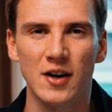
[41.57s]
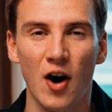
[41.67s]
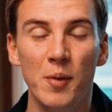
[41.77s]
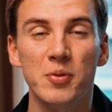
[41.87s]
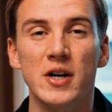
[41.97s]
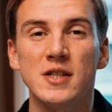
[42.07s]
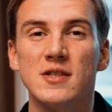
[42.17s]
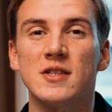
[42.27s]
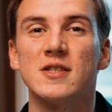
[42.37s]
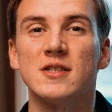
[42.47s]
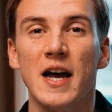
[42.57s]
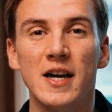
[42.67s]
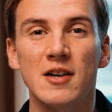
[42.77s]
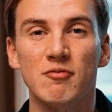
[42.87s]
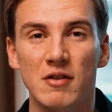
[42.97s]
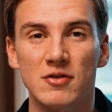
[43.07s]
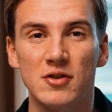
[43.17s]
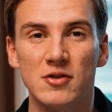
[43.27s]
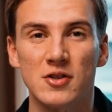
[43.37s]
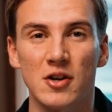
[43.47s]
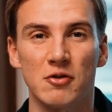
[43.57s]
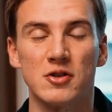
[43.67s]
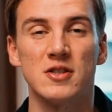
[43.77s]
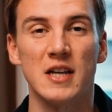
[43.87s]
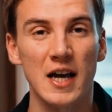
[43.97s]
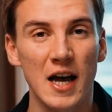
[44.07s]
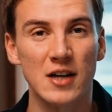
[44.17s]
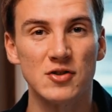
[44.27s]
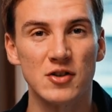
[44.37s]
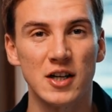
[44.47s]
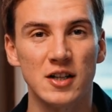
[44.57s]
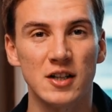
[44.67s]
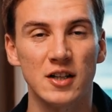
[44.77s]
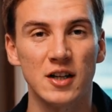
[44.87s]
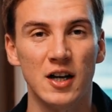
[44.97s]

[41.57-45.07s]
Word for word: Operators are stacking revenues across day-ahead trading,